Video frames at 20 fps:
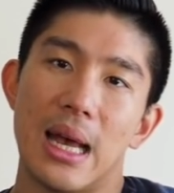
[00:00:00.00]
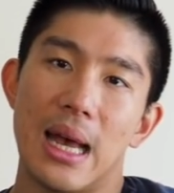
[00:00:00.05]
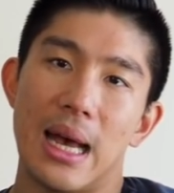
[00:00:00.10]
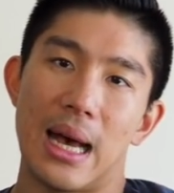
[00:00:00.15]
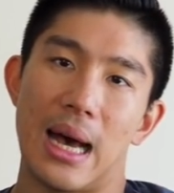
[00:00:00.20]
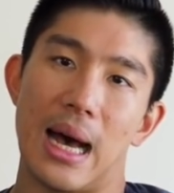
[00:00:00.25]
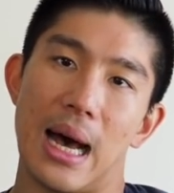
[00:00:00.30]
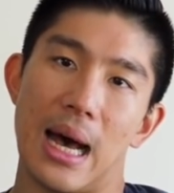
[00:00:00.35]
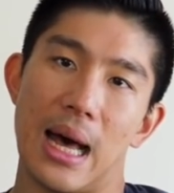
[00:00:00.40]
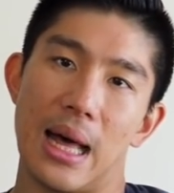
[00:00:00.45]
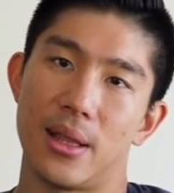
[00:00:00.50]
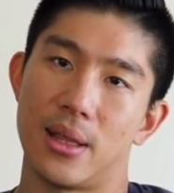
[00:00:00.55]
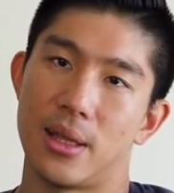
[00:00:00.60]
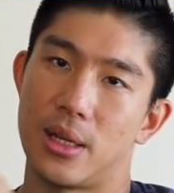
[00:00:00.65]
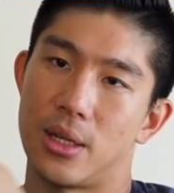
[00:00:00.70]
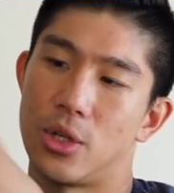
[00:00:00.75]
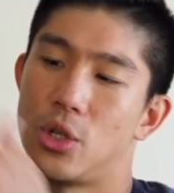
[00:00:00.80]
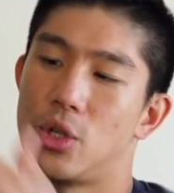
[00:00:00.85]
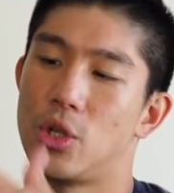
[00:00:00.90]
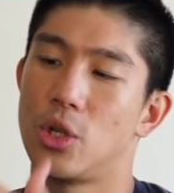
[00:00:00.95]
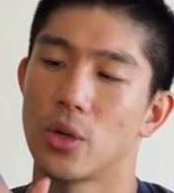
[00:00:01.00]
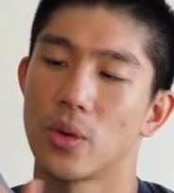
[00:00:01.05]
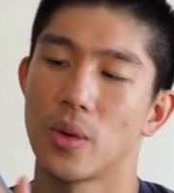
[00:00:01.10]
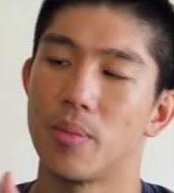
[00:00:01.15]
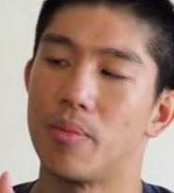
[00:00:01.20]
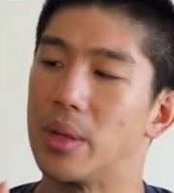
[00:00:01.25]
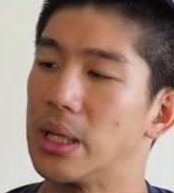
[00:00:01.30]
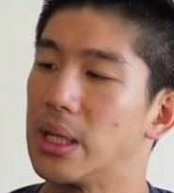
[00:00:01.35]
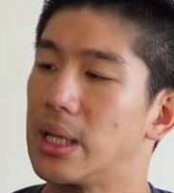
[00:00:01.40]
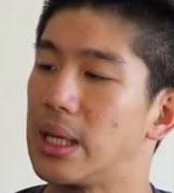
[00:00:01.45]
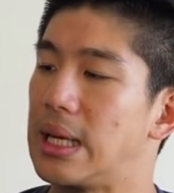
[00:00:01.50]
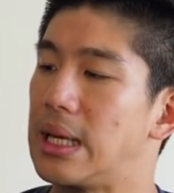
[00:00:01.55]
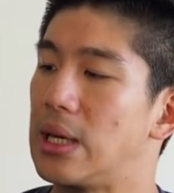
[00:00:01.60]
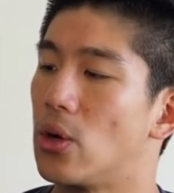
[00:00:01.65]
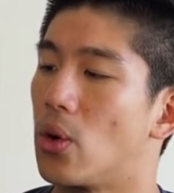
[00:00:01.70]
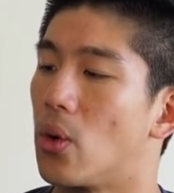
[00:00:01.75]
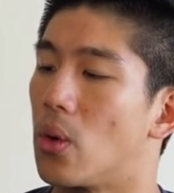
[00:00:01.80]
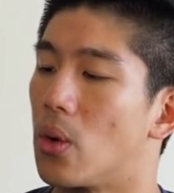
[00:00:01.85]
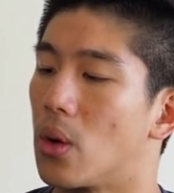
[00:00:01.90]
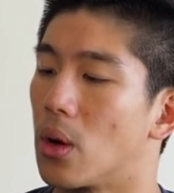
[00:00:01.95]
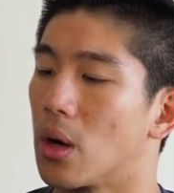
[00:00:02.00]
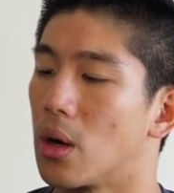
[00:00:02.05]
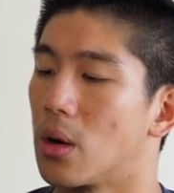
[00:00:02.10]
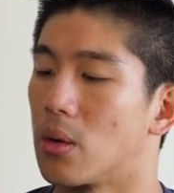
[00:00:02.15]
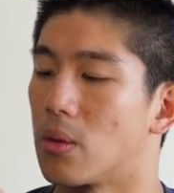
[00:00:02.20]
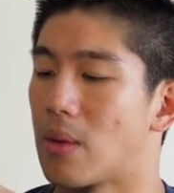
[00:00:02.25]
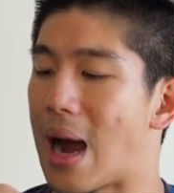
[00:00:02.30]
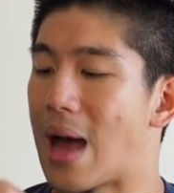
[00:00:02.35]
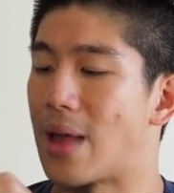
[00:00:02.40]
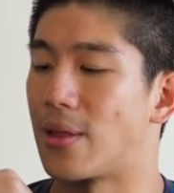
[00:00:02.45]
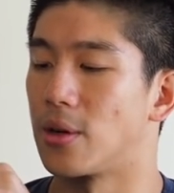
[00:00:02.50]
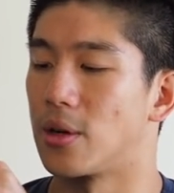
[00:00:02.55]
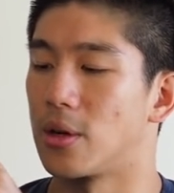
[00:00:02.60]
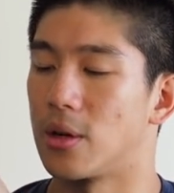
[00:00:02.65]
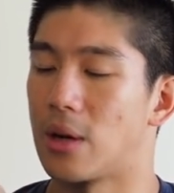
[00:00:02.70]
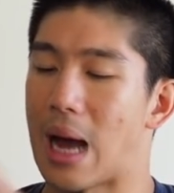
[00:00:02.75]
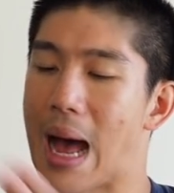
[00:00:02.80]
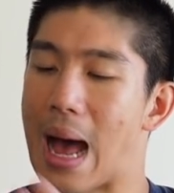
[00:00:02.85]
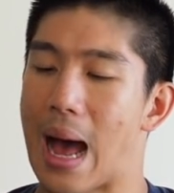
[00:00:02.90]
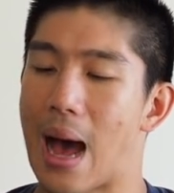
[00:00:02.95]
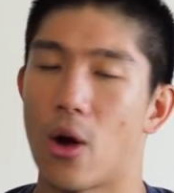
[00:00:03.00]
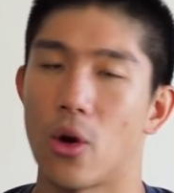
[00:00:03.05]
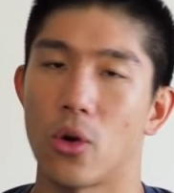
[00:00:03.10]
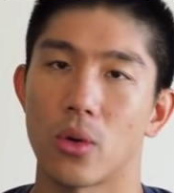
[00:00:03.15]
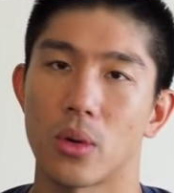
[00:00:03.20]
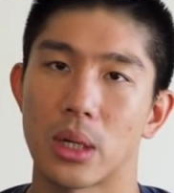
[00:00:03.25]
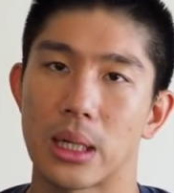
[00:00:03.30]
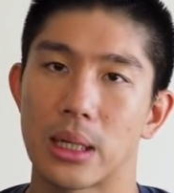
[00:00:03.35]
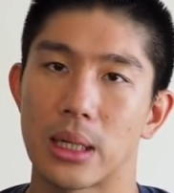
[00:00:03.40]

the durability, or rather how